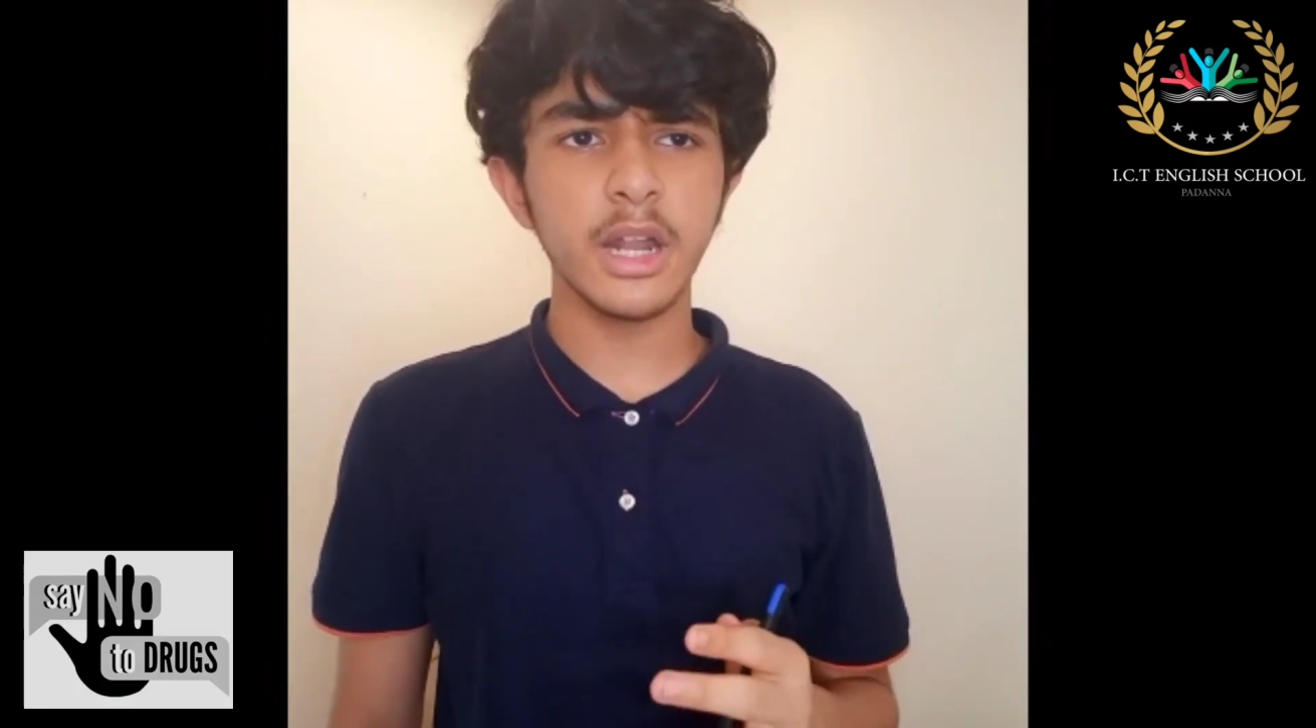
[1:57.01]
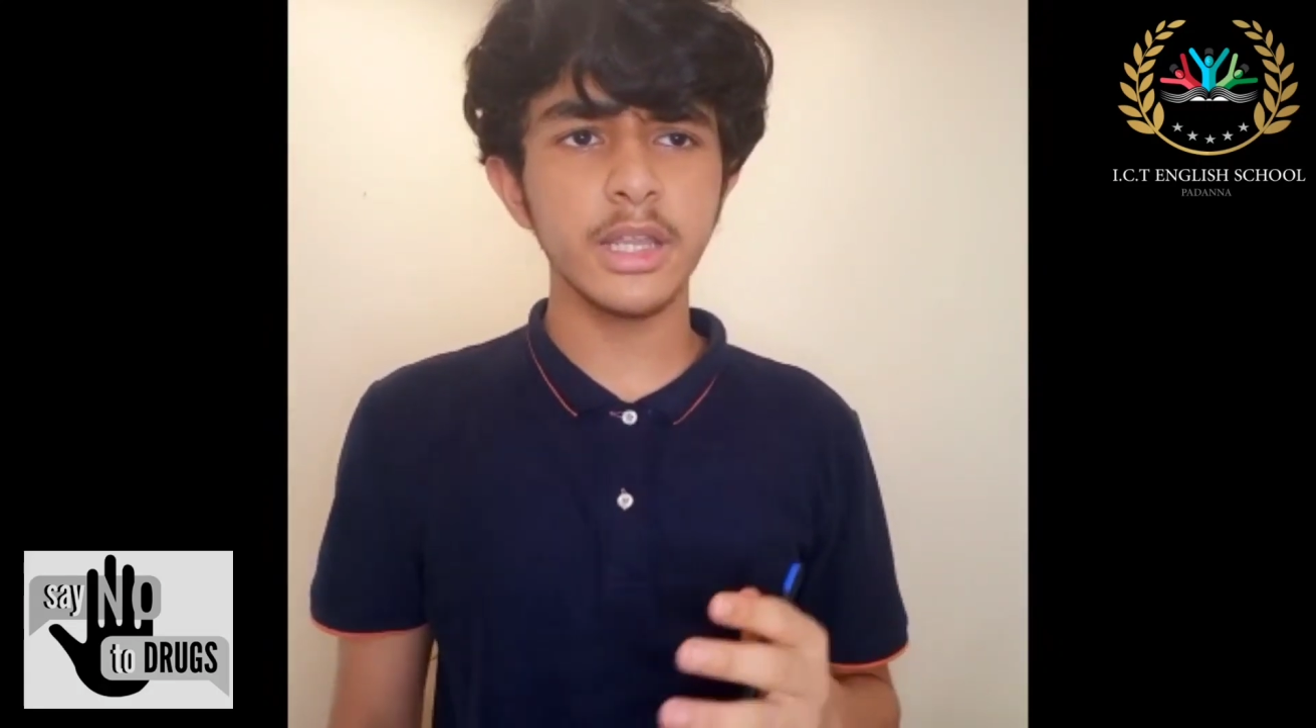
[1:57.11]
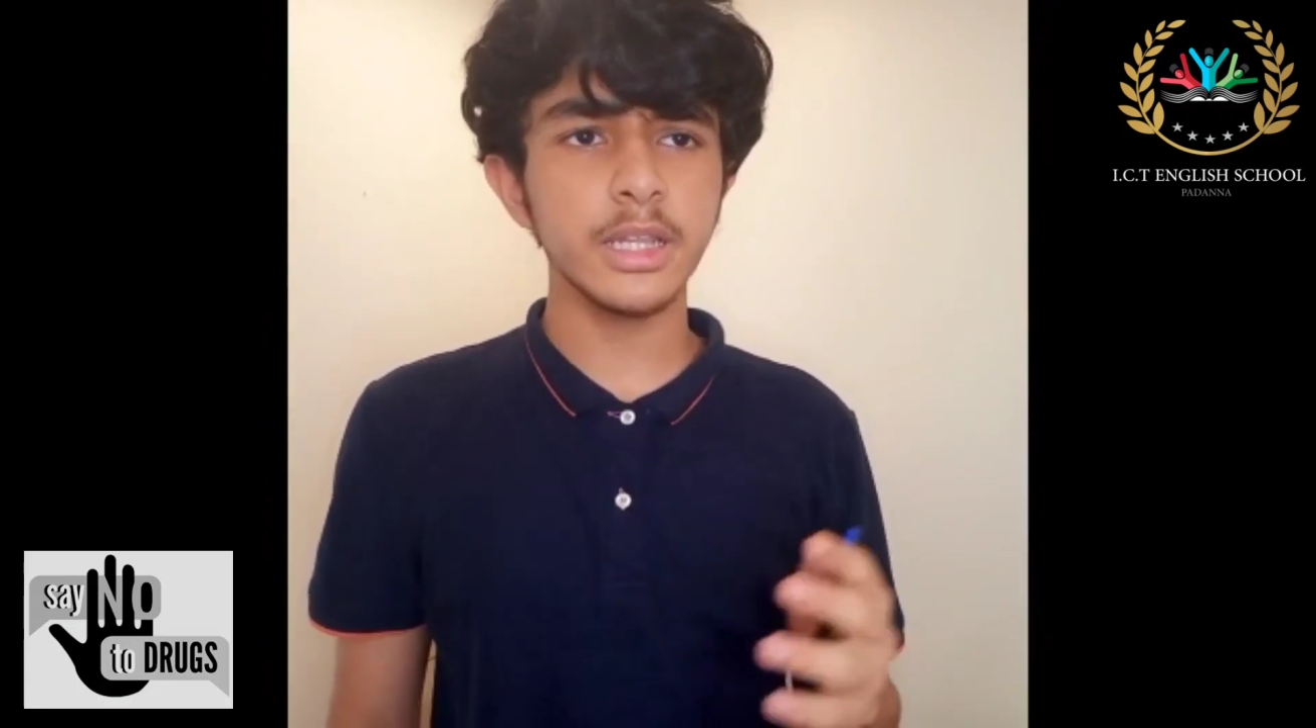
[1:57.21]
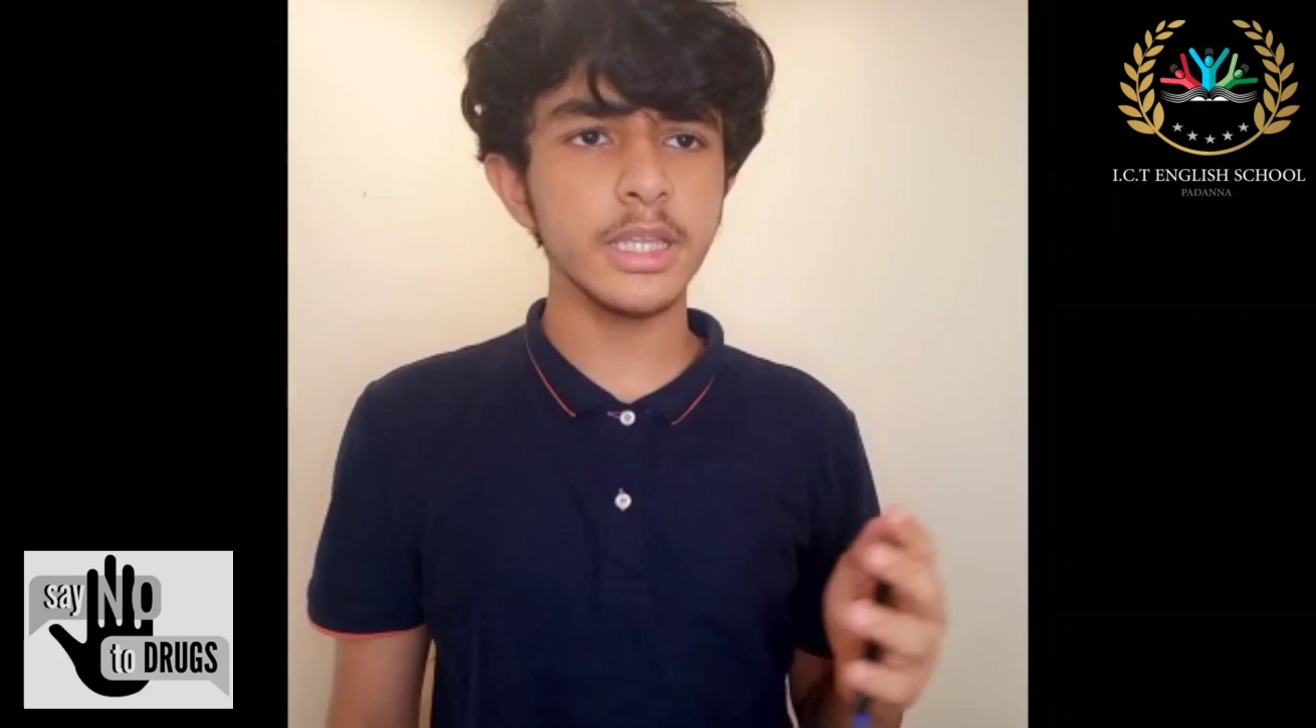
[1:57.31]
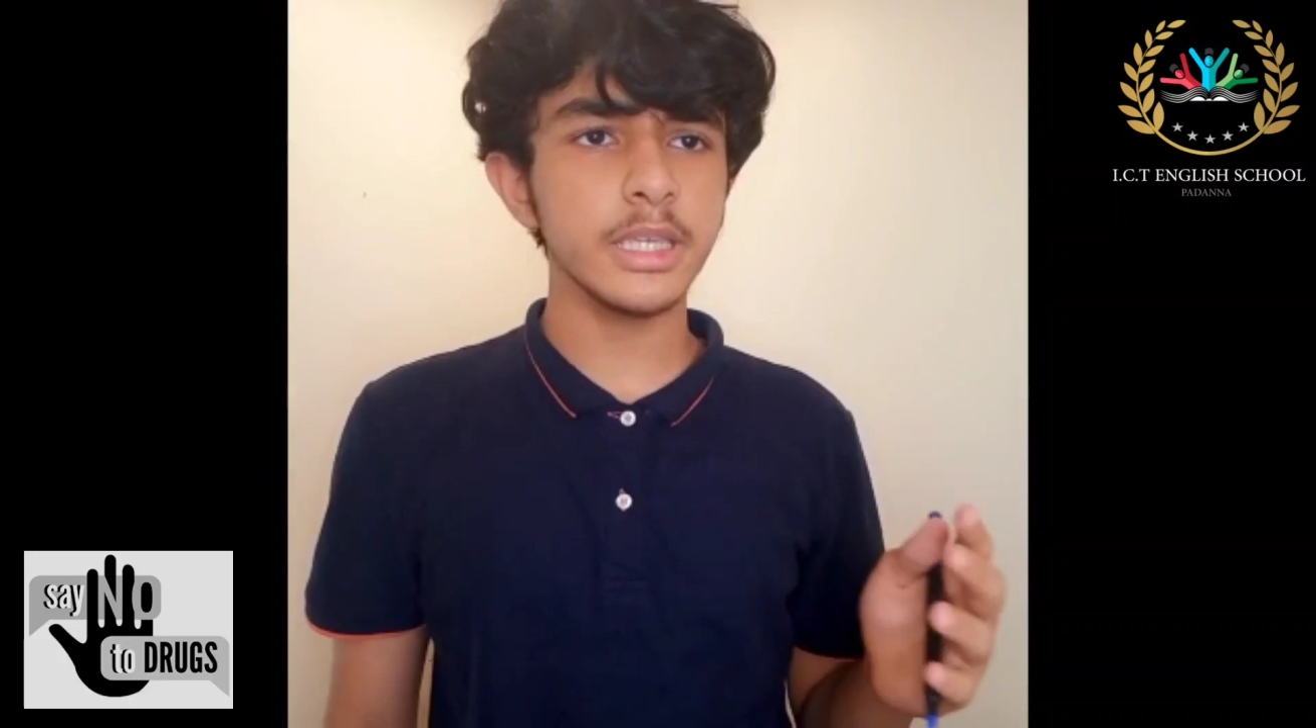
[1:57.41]

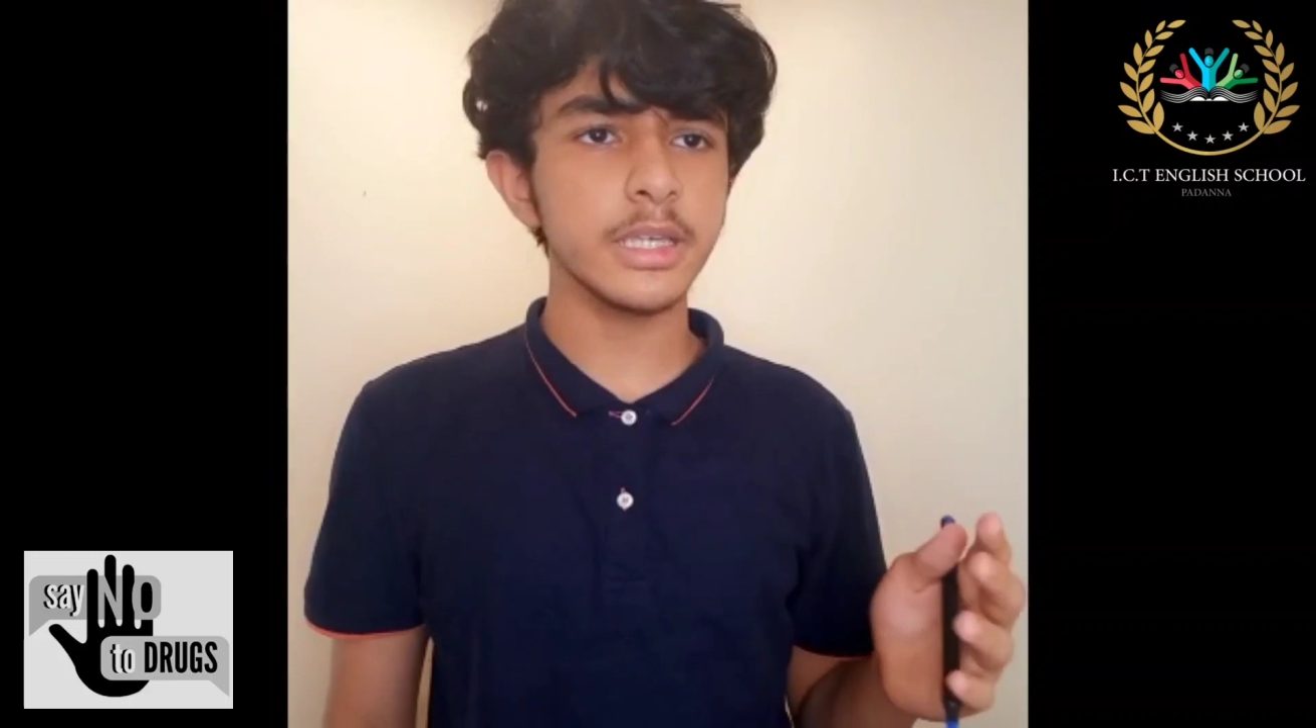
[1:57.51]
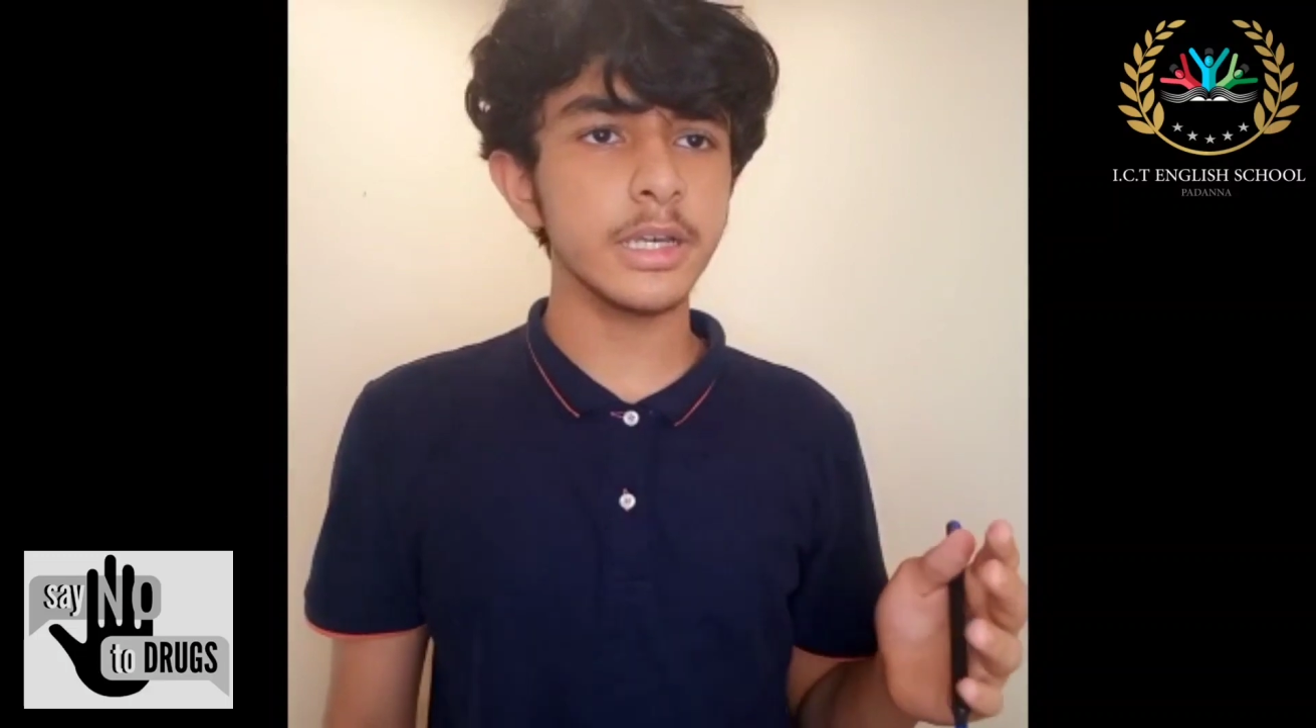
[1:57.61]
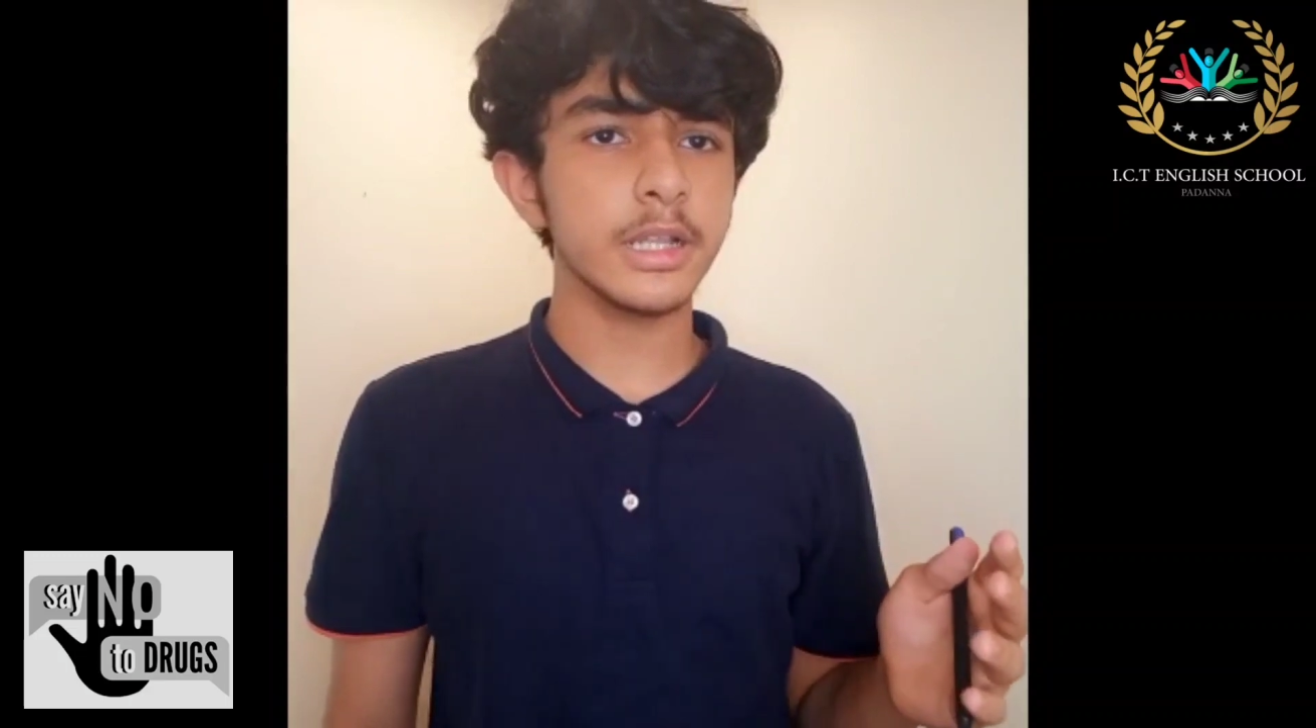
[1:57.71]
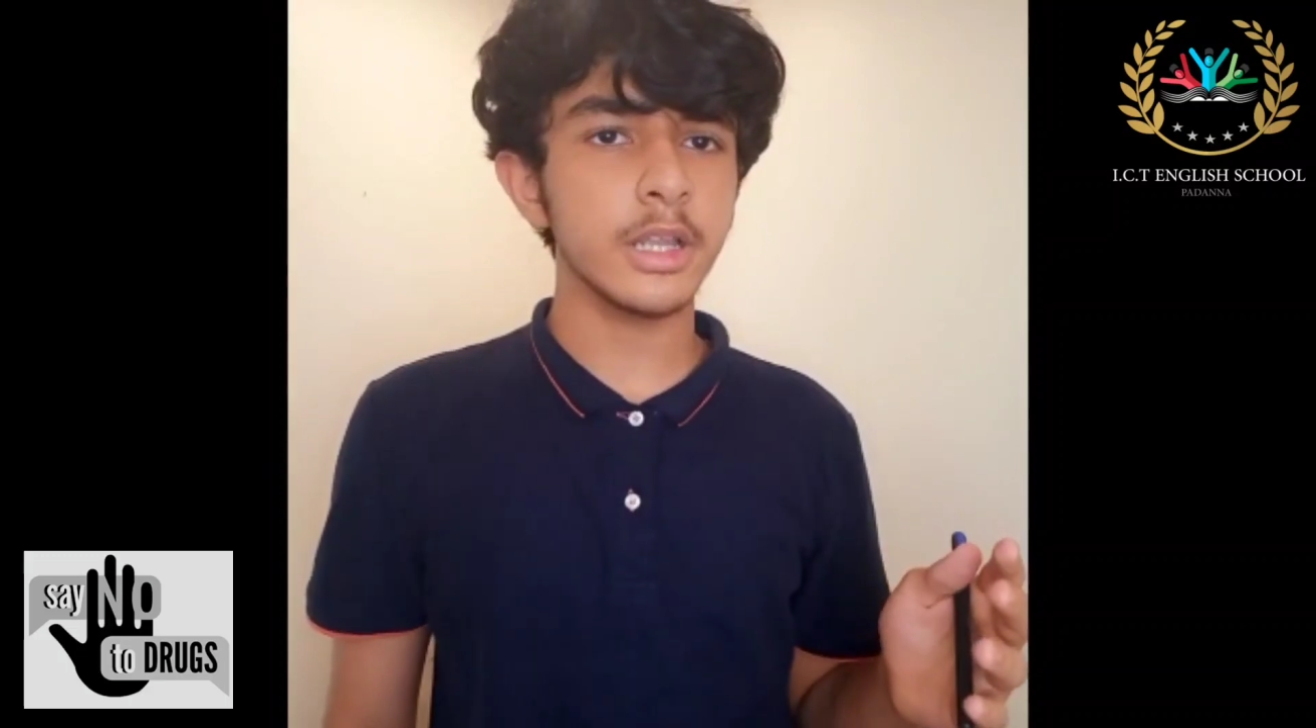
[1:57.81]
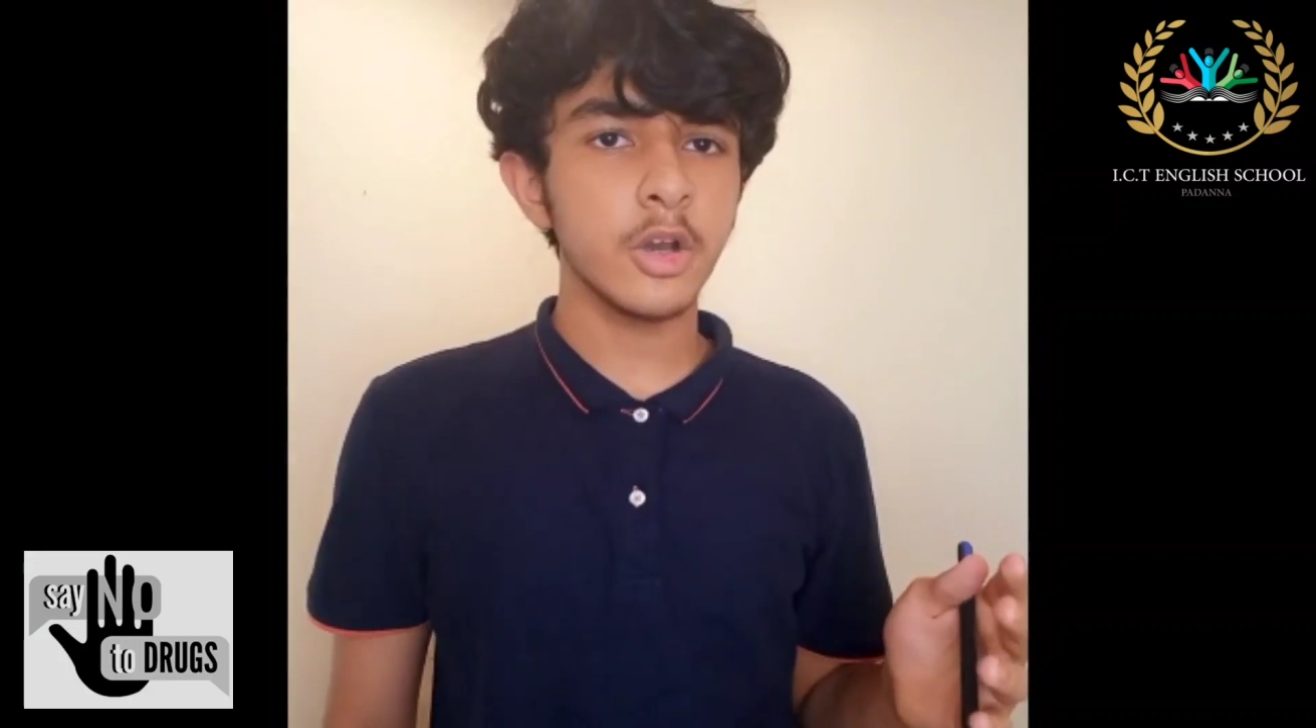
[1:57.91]

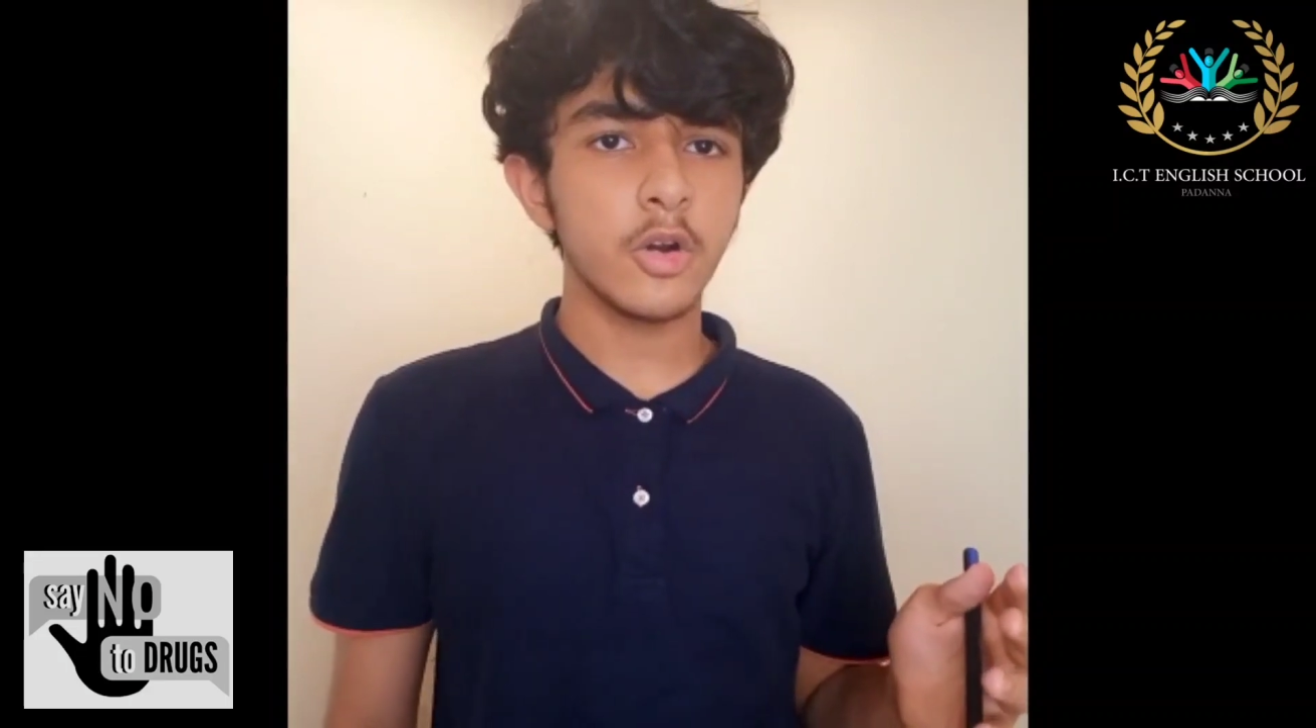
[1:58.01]
illegal